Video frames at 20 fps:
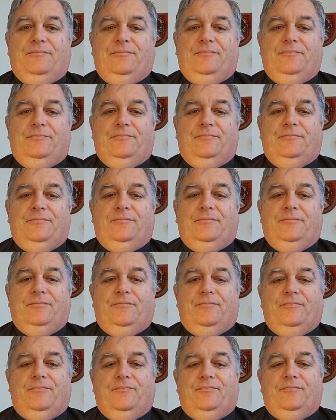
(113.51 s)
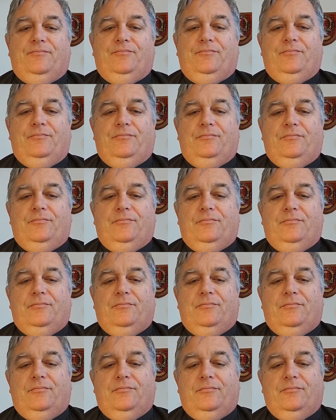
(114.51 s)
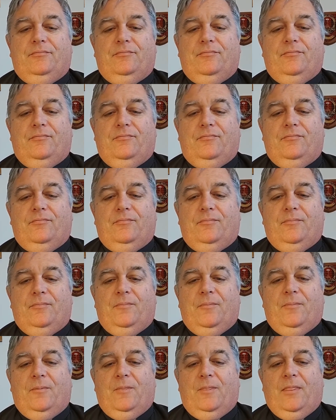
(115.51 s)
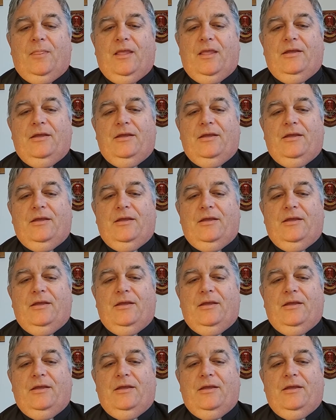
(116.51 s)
[no speech]